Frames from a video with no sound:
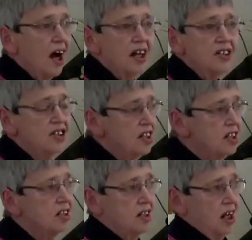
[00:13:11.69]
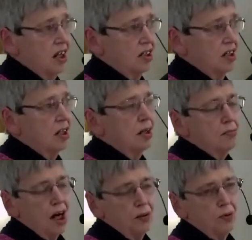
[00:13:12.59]
I didn't get
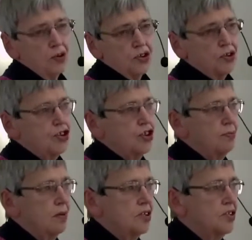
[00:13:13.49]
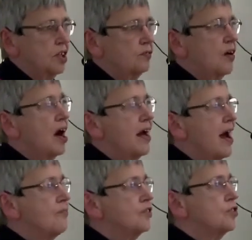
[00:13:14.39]
my apostleship myself. I
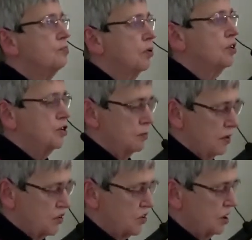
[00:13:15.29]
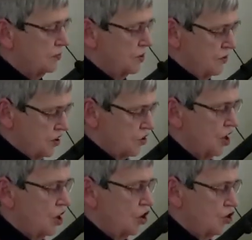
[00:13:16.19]
haven't appointed myself to this.
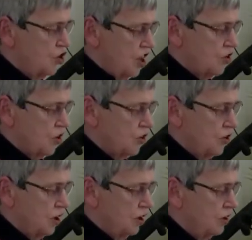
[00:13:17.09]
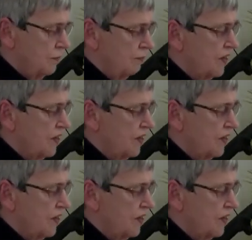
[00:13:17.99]
Jesus did.